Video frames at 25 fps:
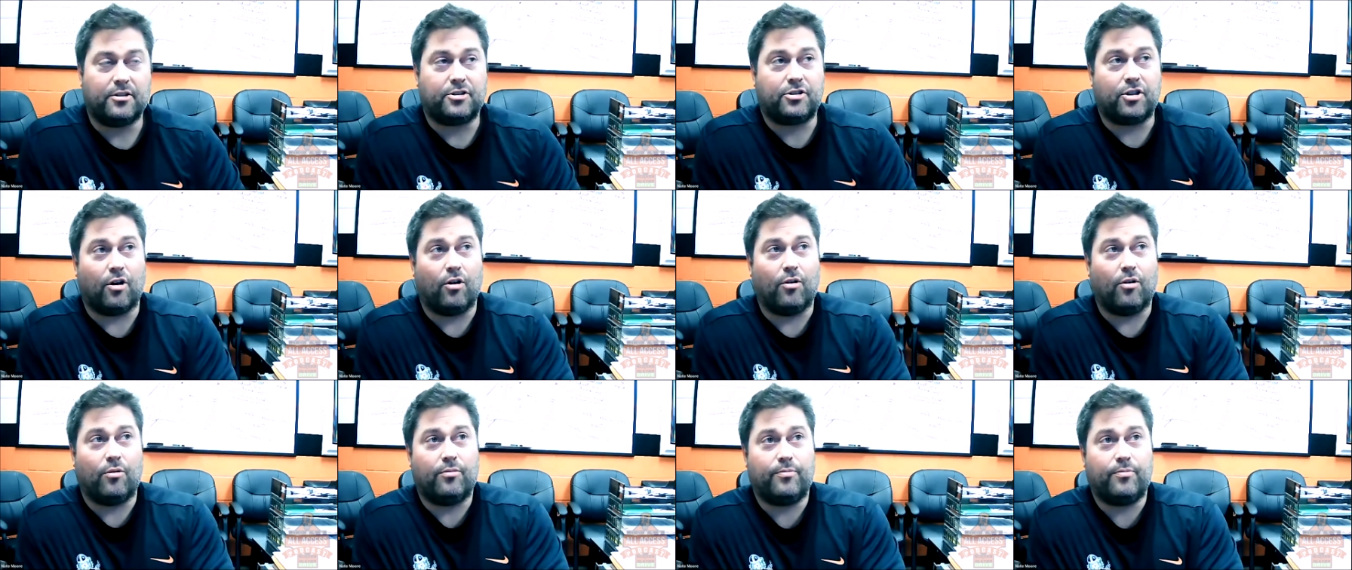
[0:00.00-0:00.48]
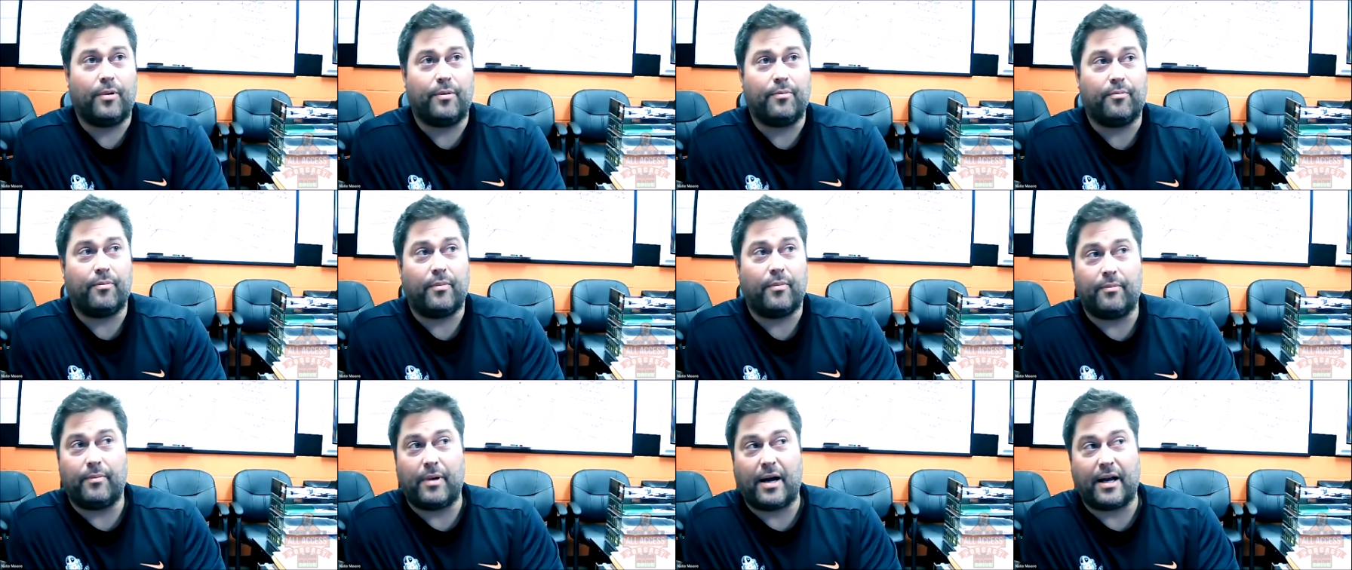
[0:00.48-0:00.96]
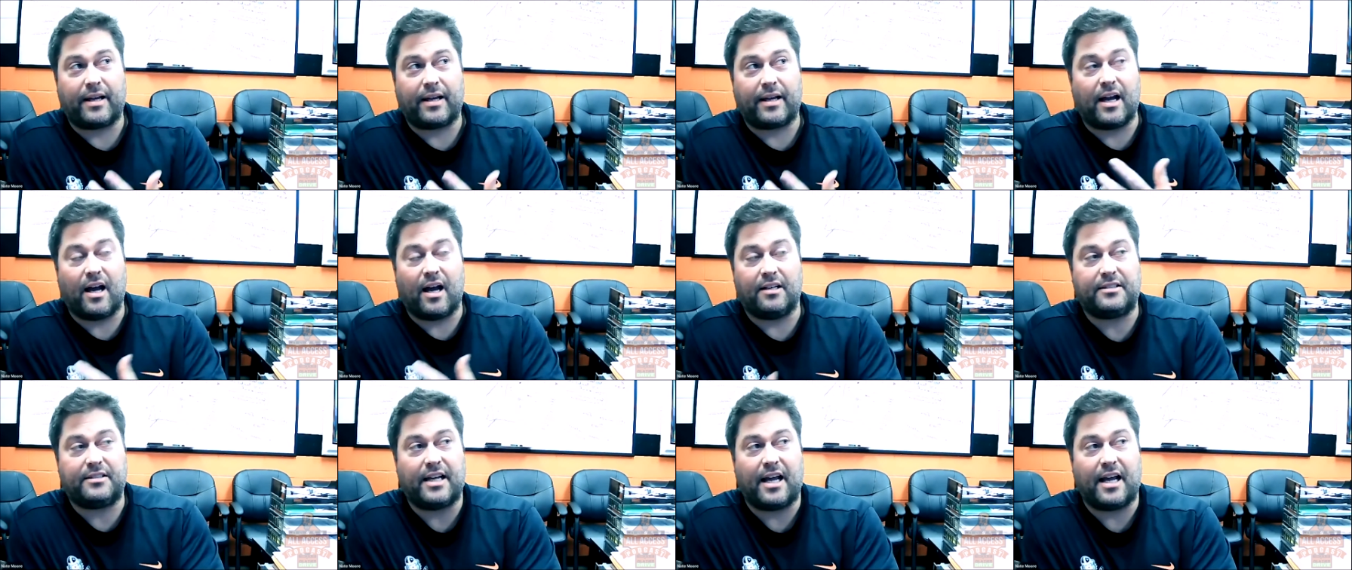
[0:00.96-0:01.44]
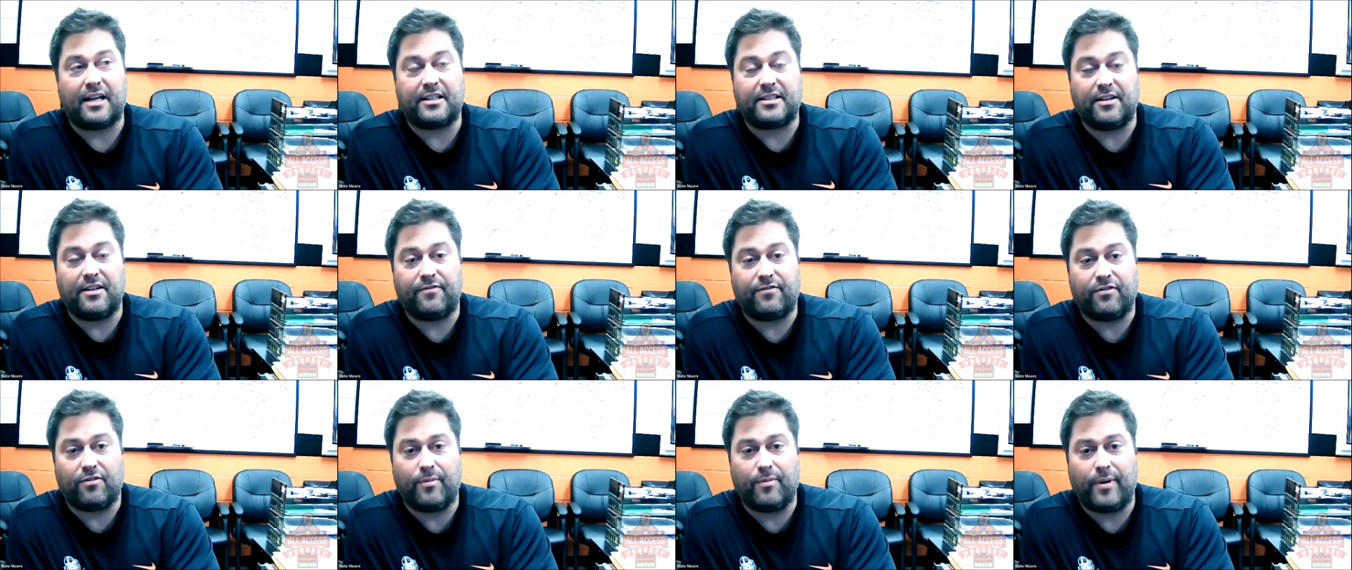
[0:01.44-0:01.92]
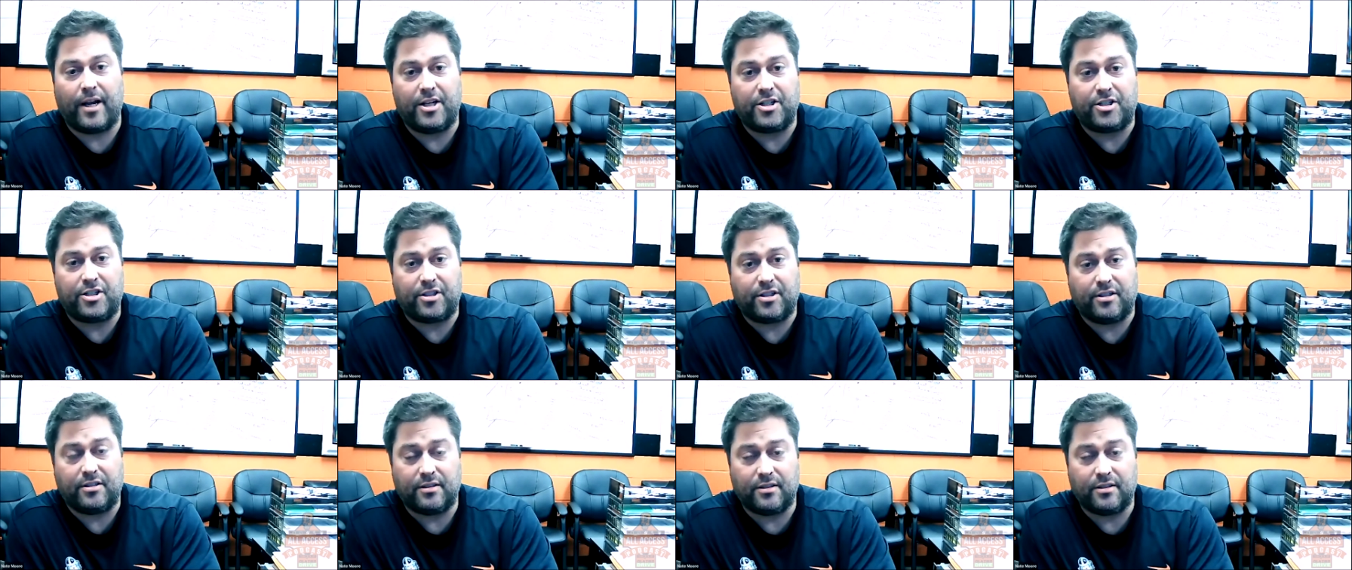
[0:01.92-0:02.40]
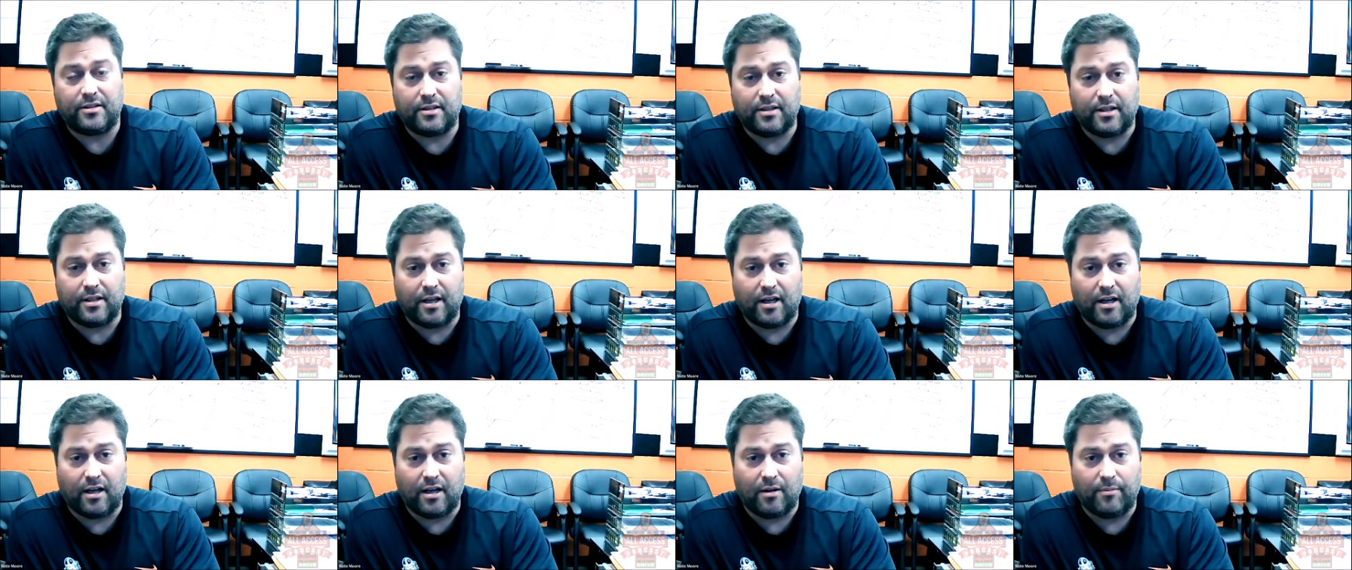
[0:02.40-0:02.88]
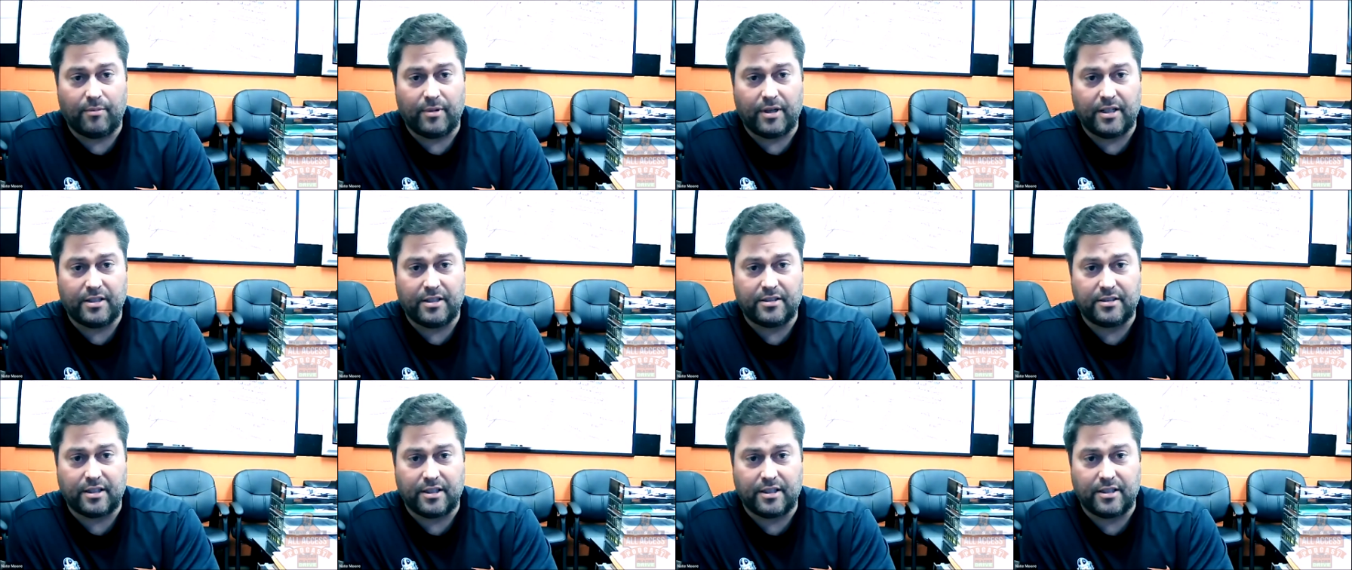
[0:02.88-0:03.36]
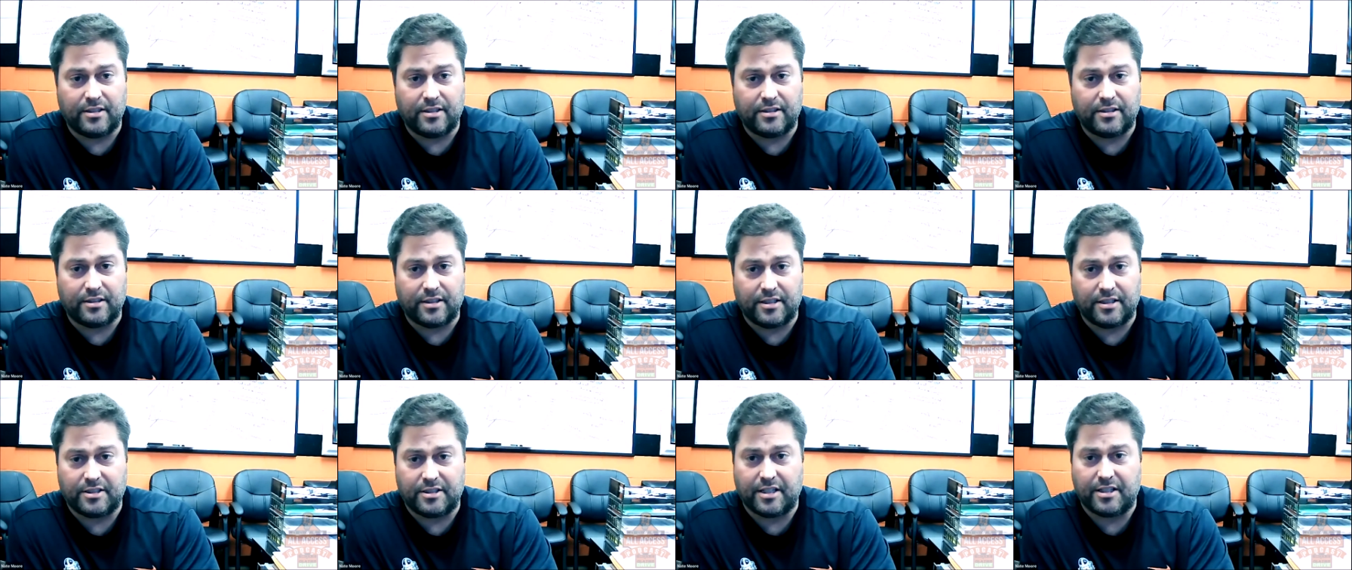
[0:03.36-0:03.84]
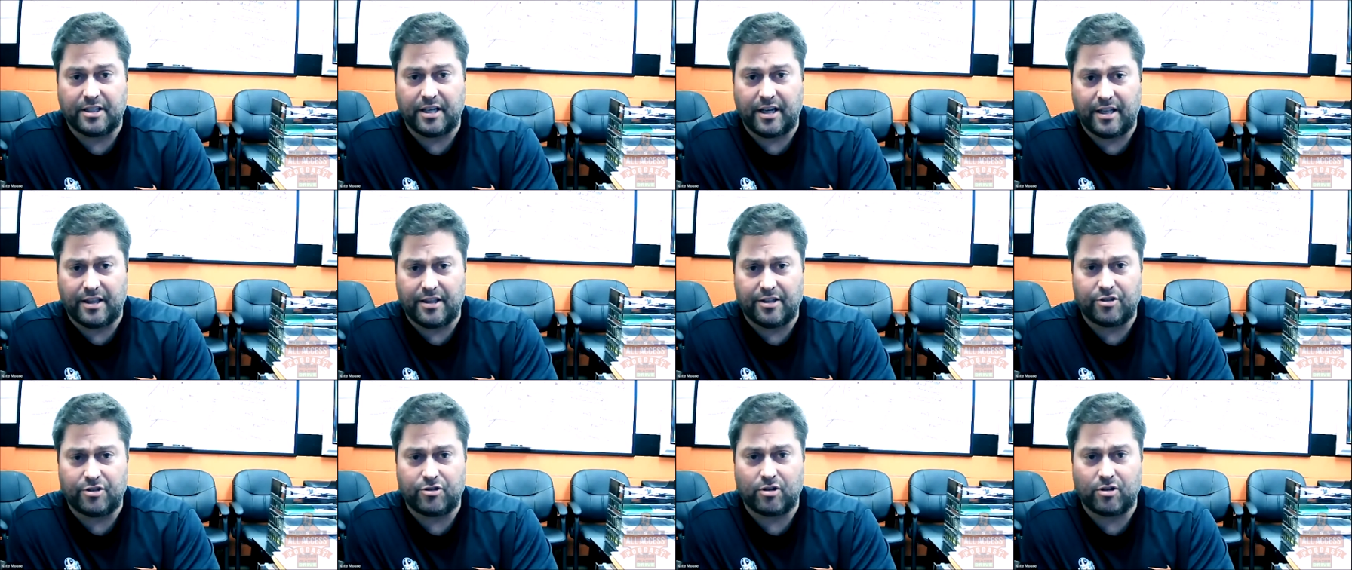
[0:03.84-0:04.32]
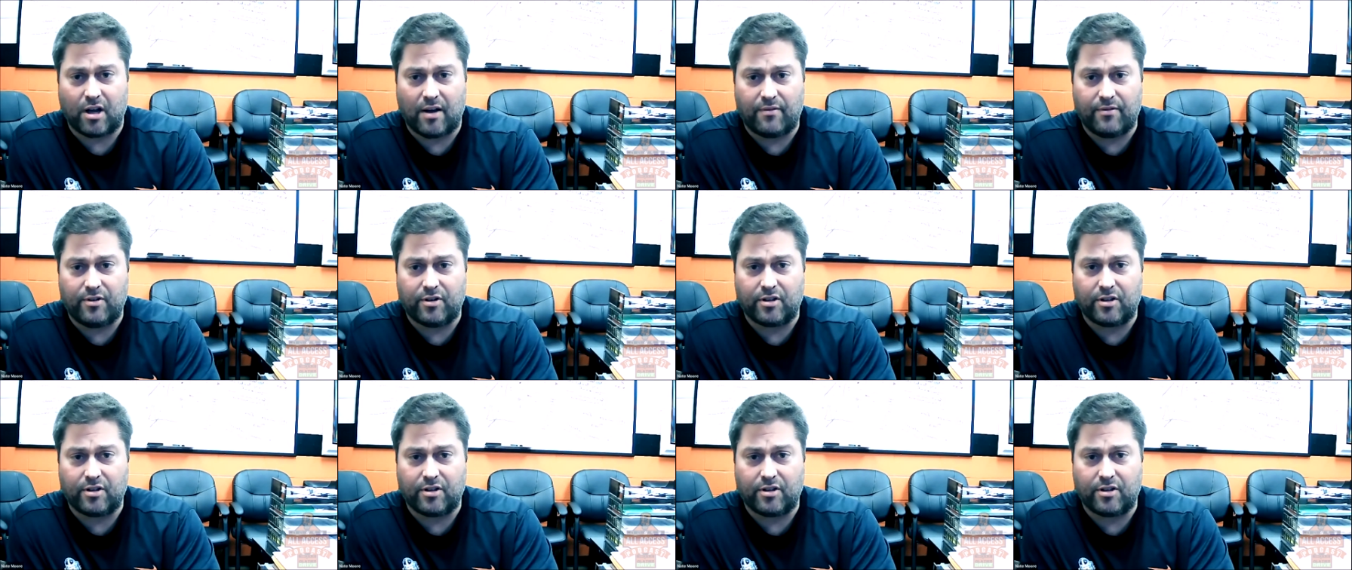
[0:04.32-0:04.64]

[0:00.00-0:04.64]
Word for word: So my contact information is in the drive.